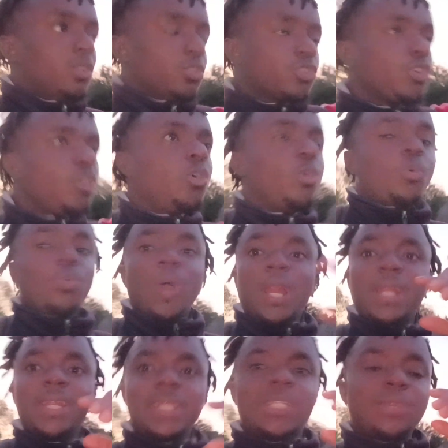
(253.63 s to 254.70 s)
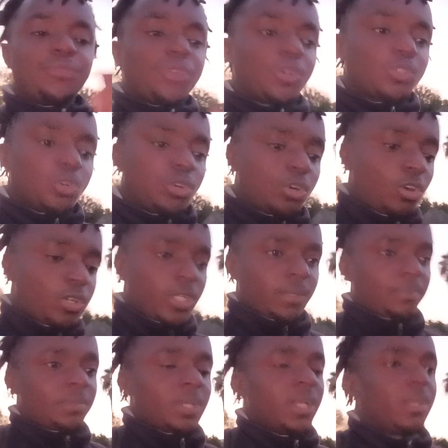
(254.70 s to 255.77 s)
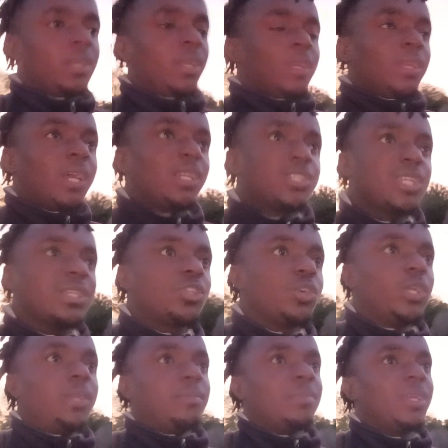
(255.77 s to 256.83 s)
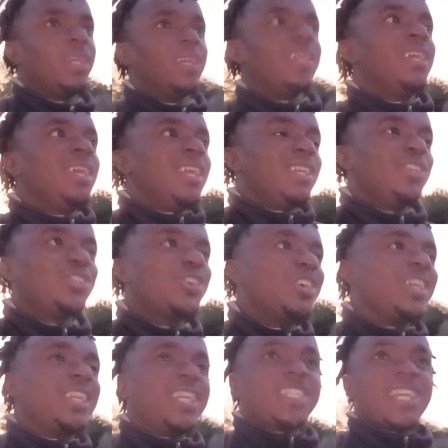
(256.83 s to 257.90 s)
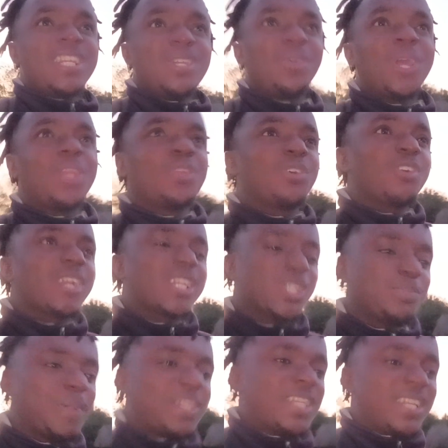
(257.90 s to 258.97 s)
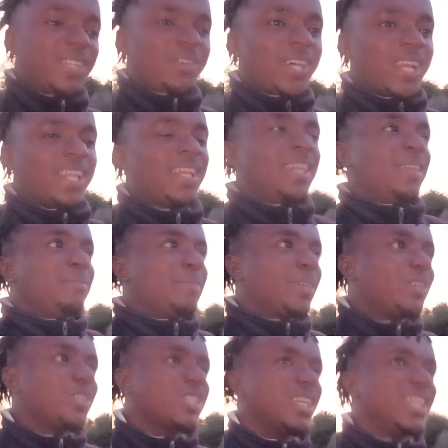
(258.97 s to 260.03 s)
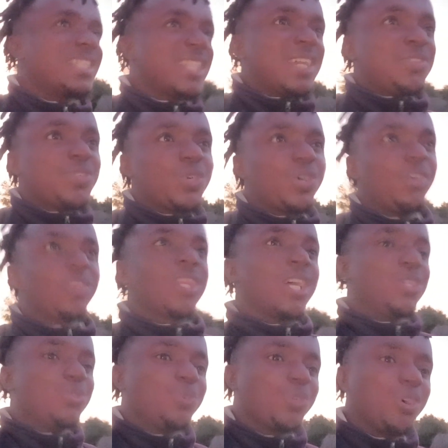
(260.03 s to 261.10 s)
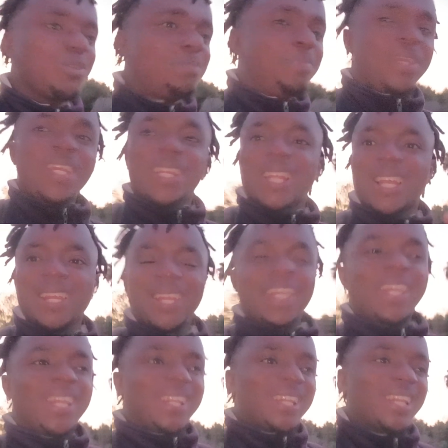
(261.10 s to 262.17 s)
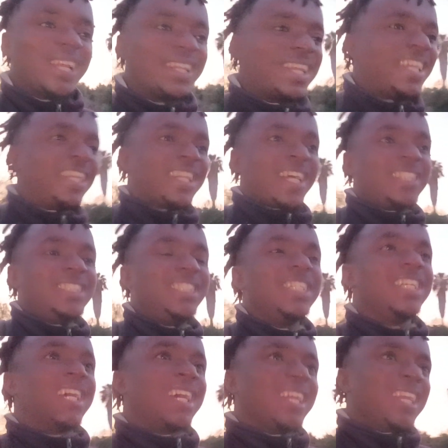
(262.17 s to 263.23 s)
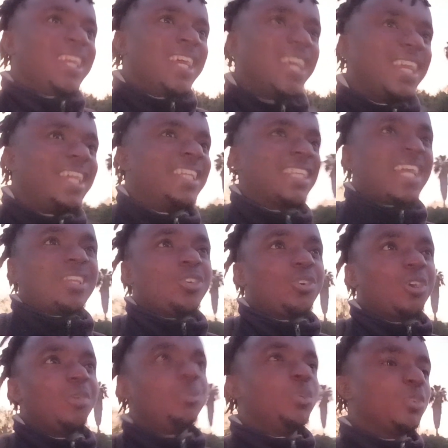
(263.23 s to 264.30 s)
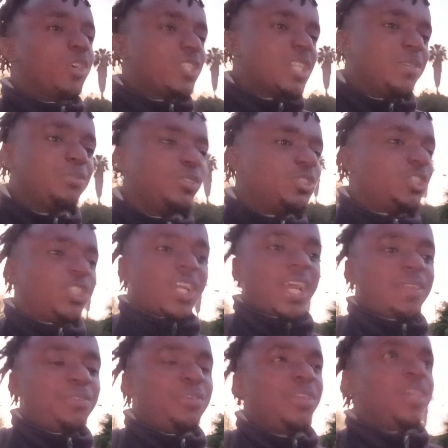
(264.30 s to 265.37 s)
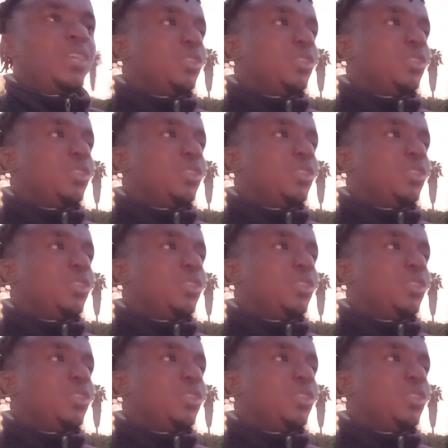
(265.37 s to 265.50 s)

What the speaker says: So one native daughter called him and he said to him, you don't greet anyone, you don't respect anyone, because in time to come now, you will not be in Nigeria. In time to come, you will not even drive